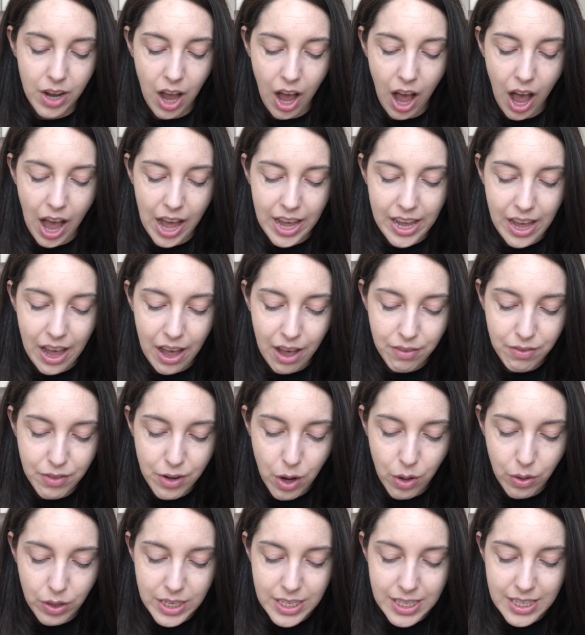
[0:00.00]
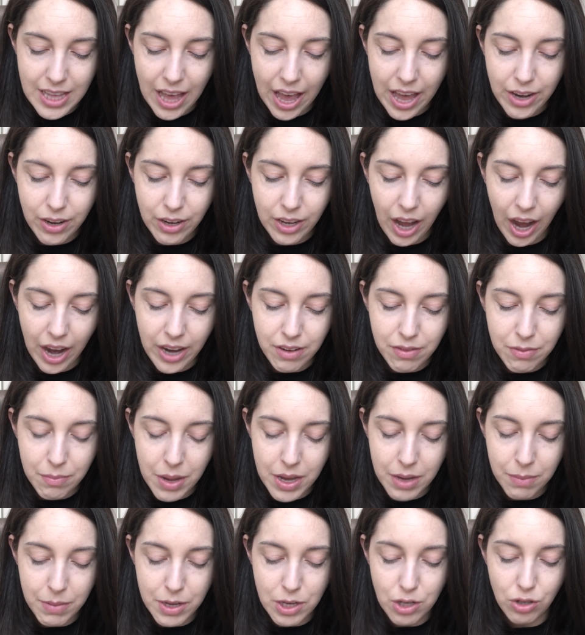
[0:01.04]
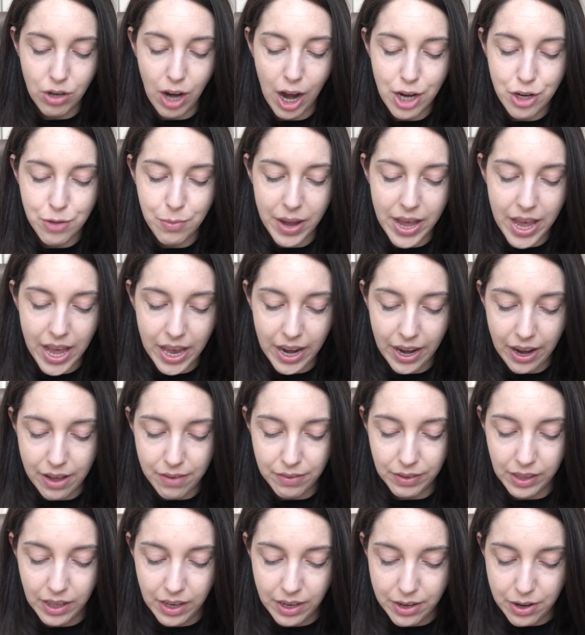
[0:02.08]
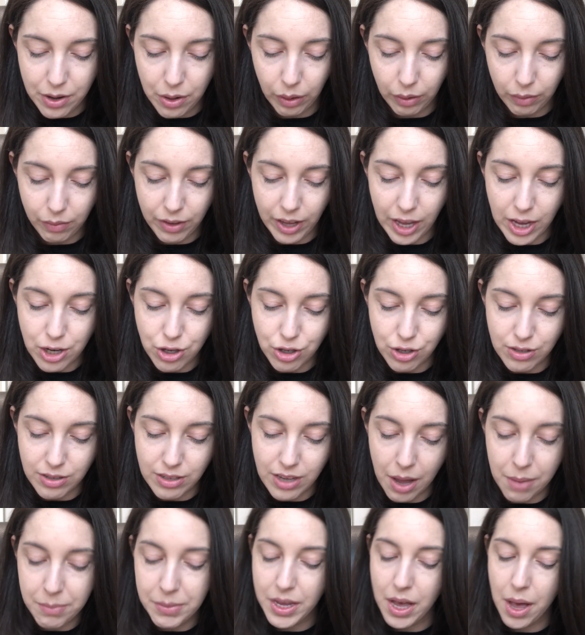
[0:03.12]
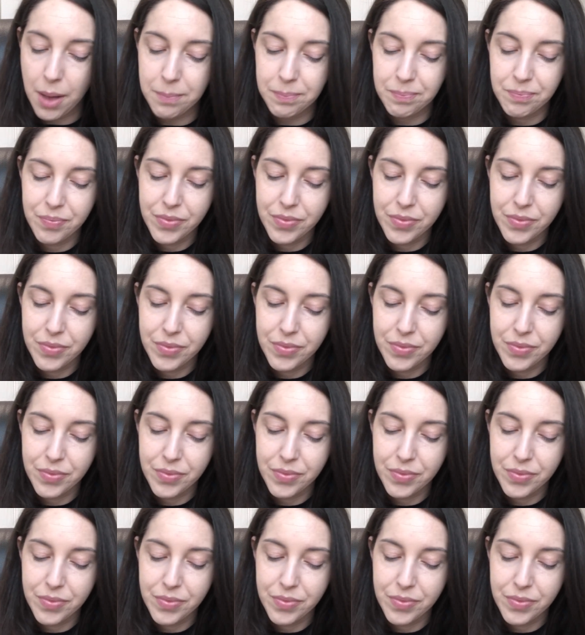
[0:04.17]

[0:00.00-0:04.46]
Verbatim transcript: I have noticed that kind of make me scratch my head and I have a lot of notifications coming up.